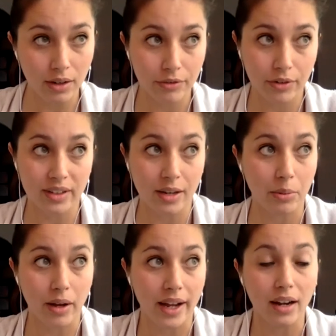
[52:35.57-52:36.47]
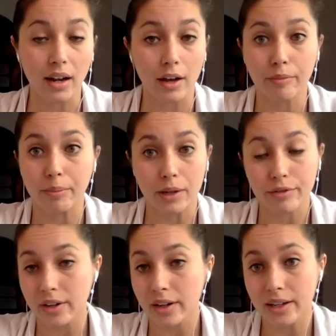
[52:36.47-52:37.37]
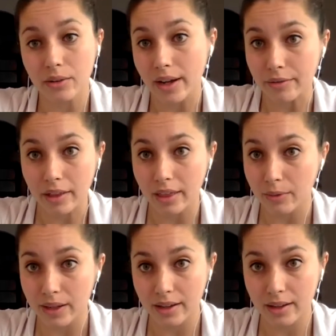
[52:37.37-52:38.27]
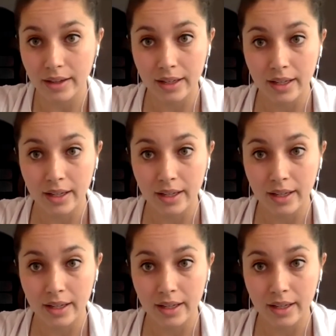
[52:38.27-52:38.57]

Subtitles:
Like, for example, I love Buffer. I do everything with it.